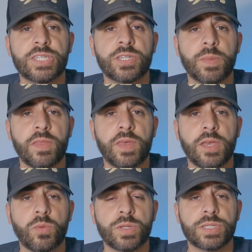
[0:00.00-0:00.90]
system, I
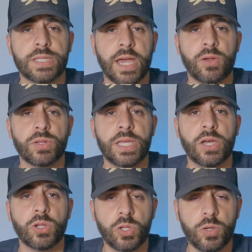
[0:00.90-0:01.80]
think, was entirely
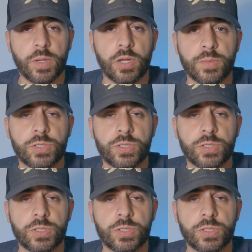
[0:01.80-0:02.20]
aluminum.